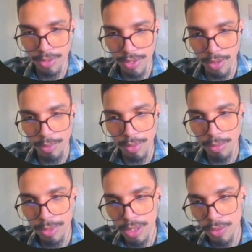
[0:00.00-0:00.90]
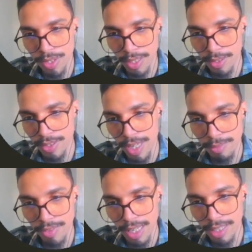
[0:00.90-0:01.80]
So we will using the same
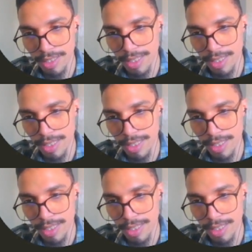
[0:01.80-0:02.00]
thing, and